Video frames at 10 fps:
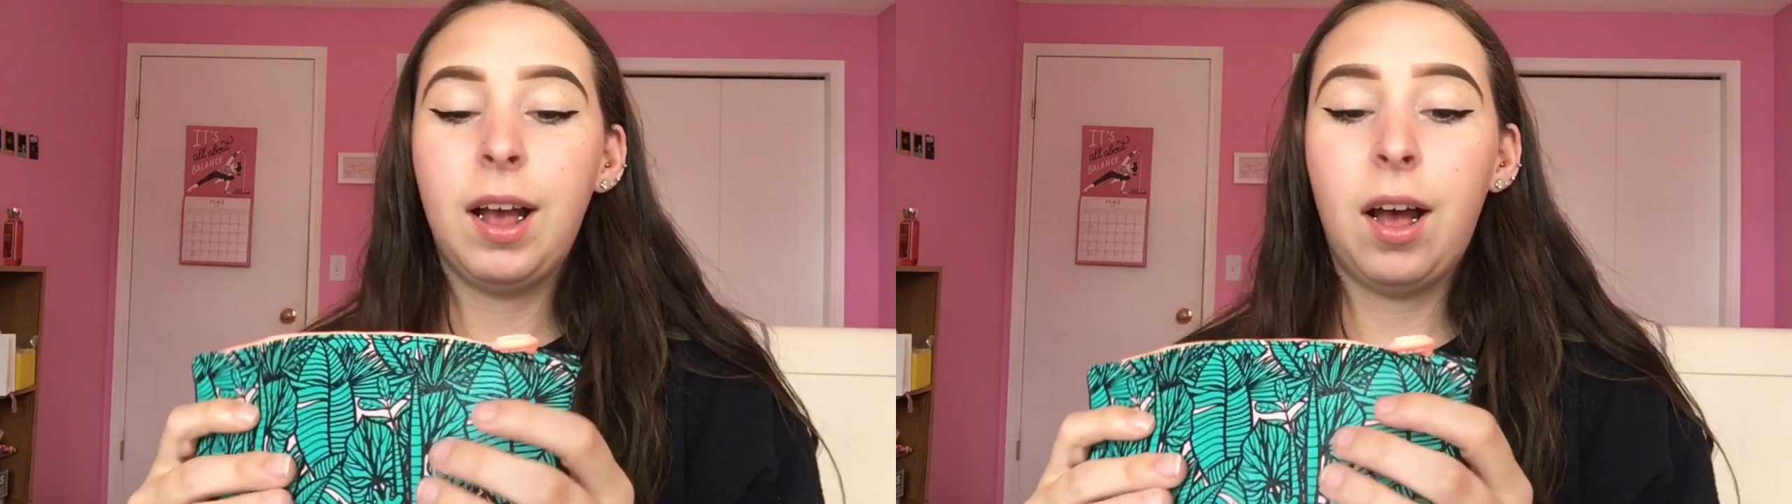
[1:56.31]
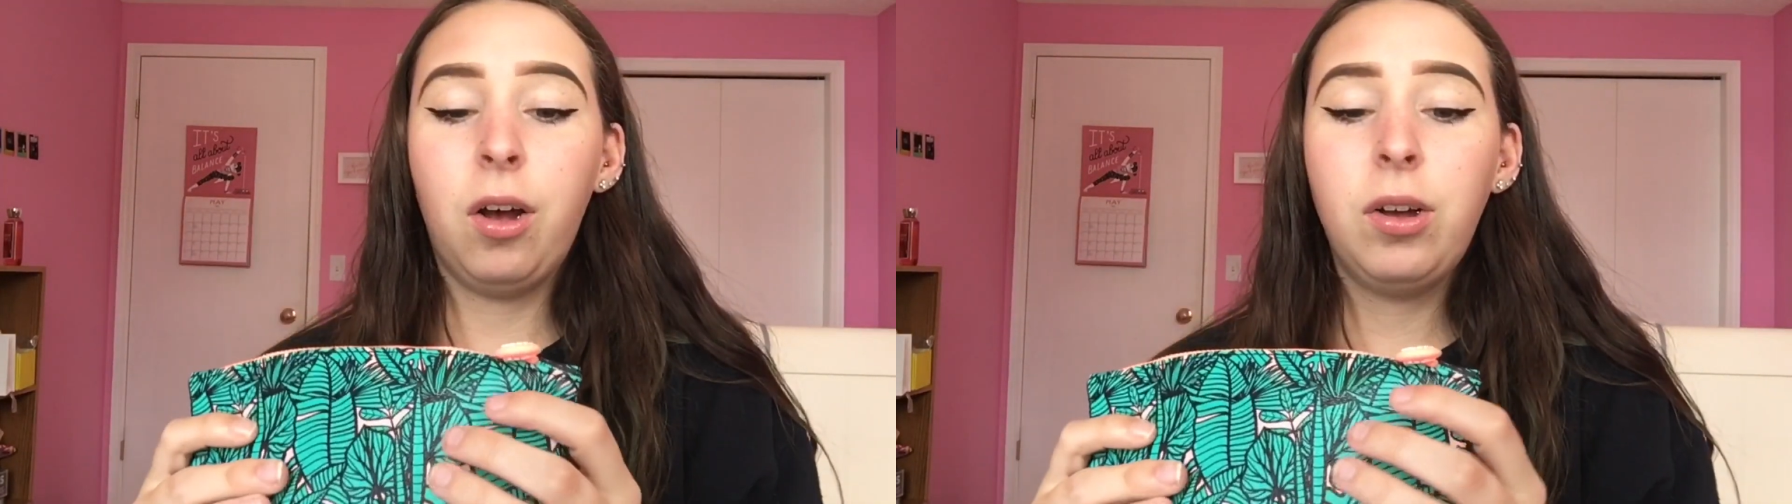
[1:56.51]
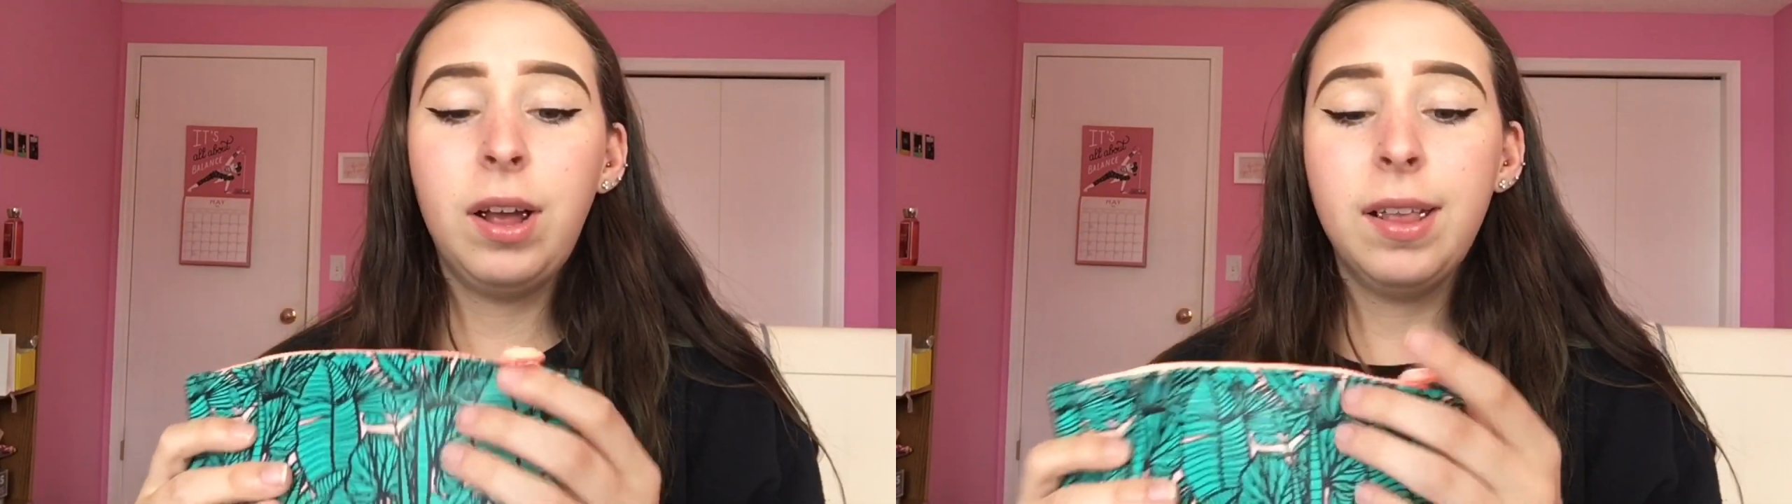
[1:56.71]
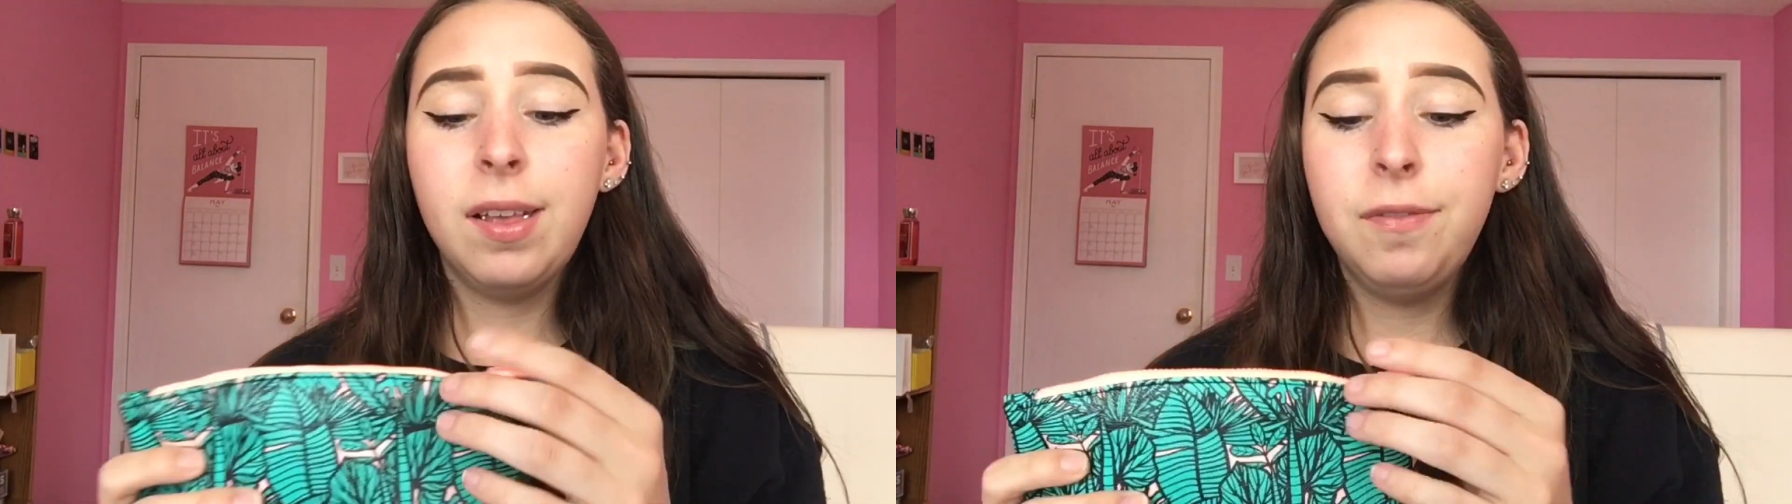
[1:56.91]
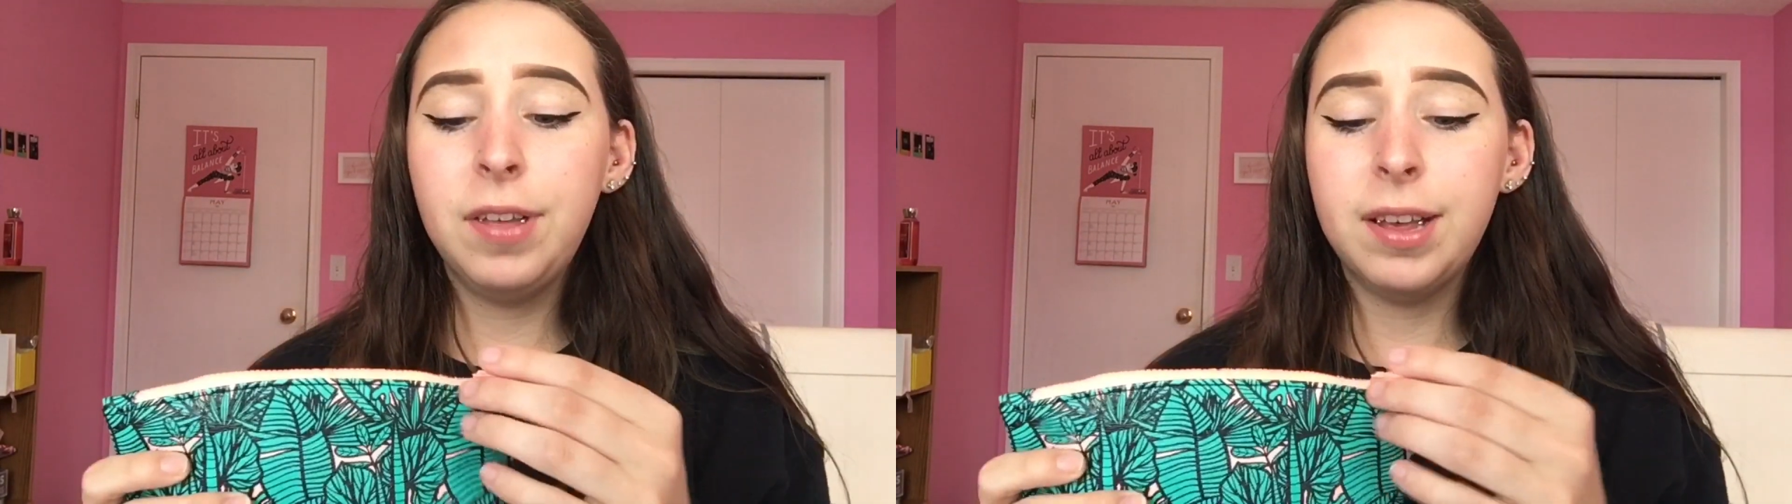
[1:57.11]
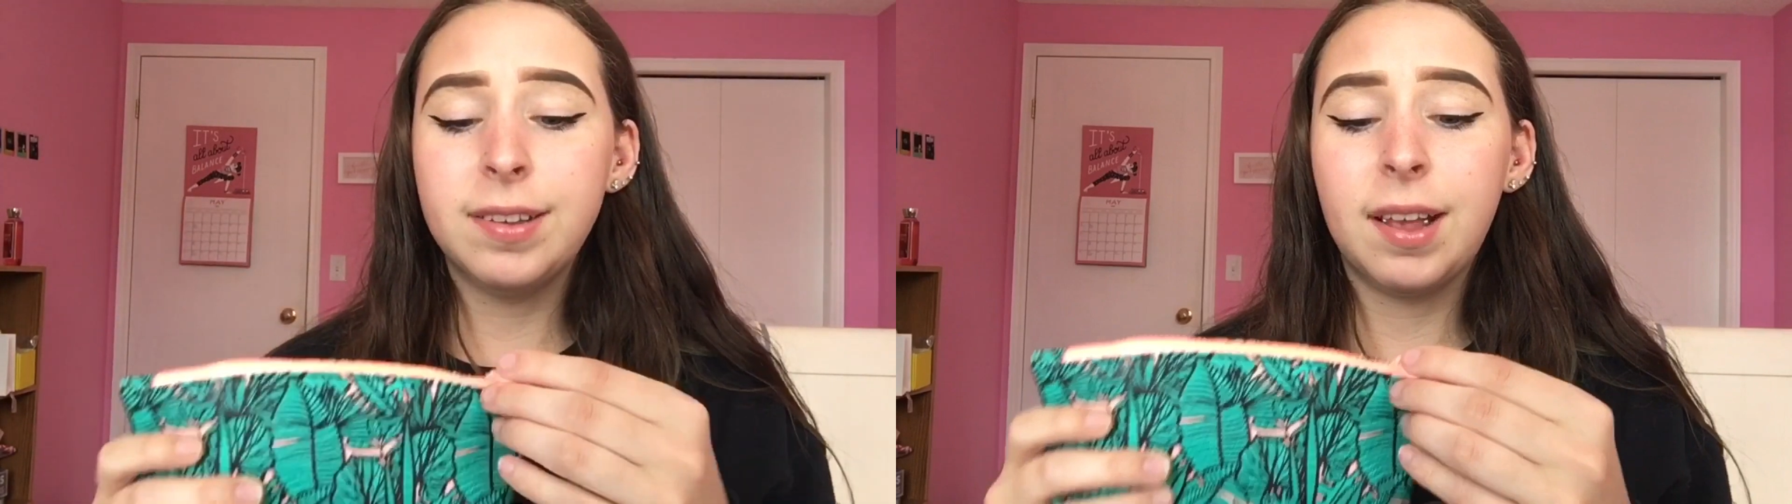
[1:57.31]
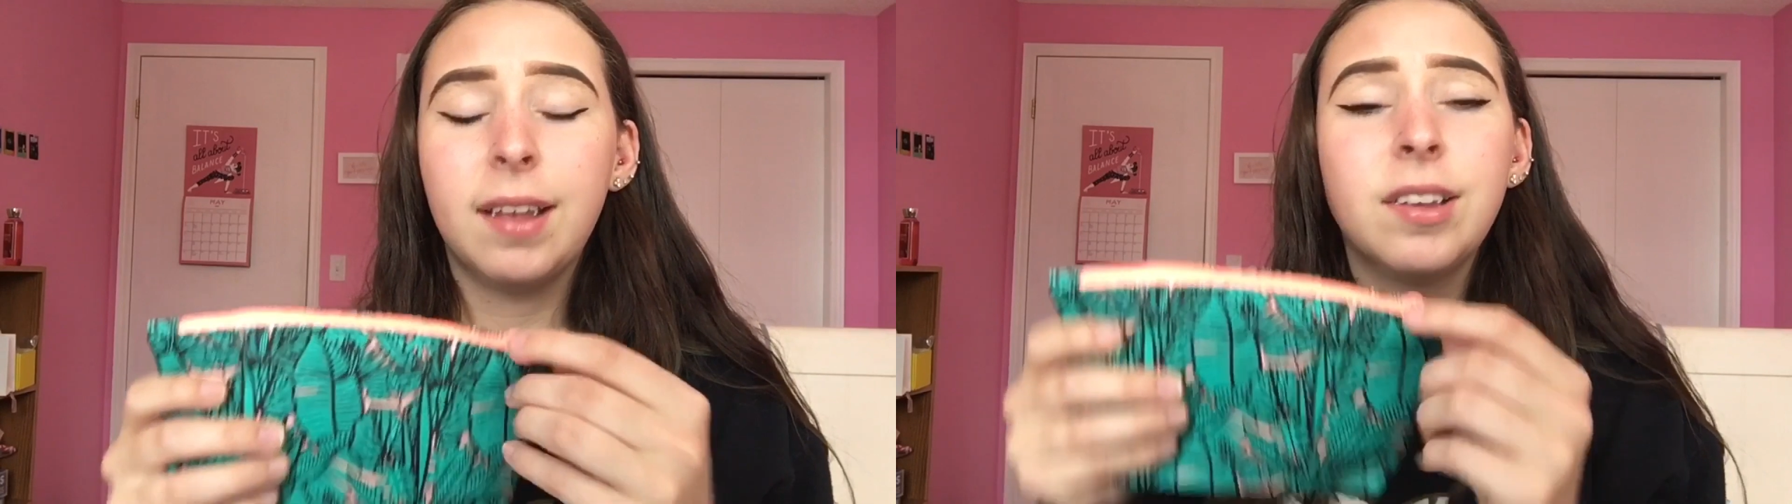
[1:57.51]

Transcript: Oh, I love this.